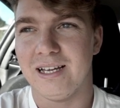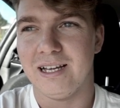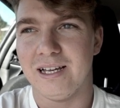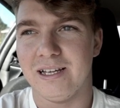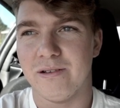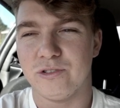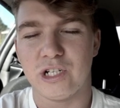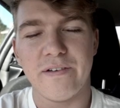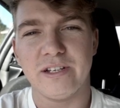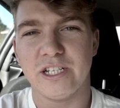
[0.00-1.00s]

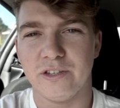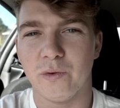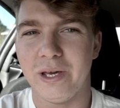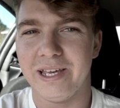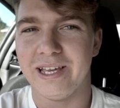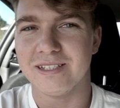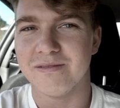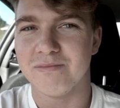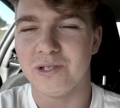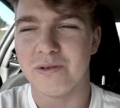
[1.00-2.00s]
driving just on the weekends
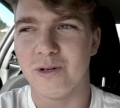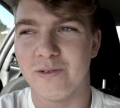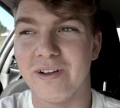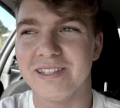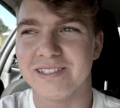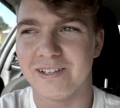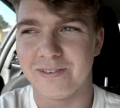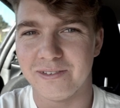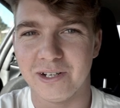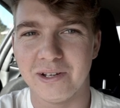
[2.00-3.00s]
and doing more fun stuff,
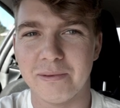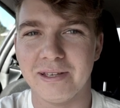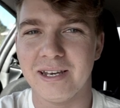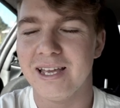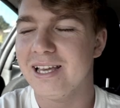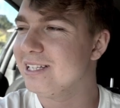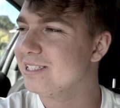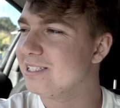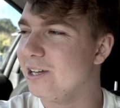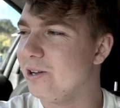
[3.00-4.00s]
if you know what I mean.
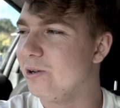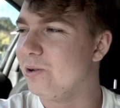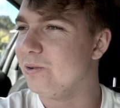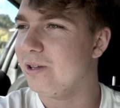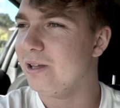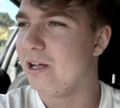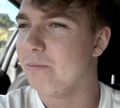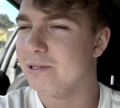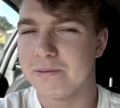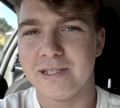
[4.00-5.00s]
So I'll
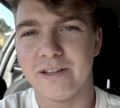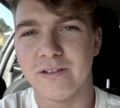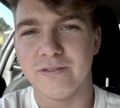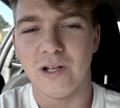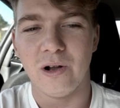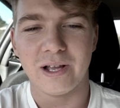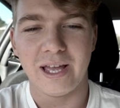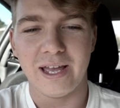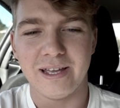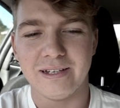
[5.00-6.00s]
put some of that on the vlog,
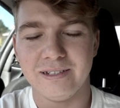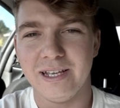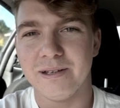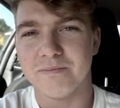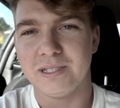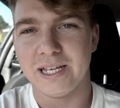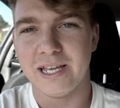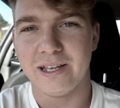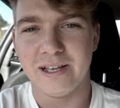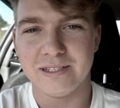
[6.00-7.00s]
and yeah, take
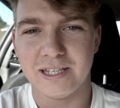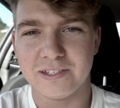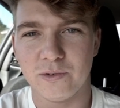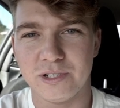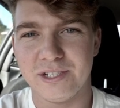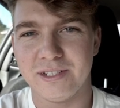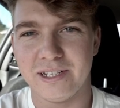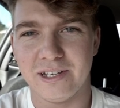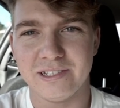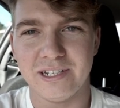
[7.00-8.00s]
care guys, thanks for watching,
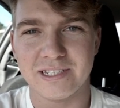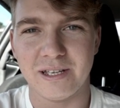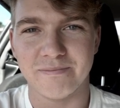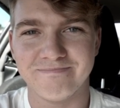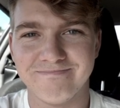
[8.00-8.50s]
and I'll see you next time.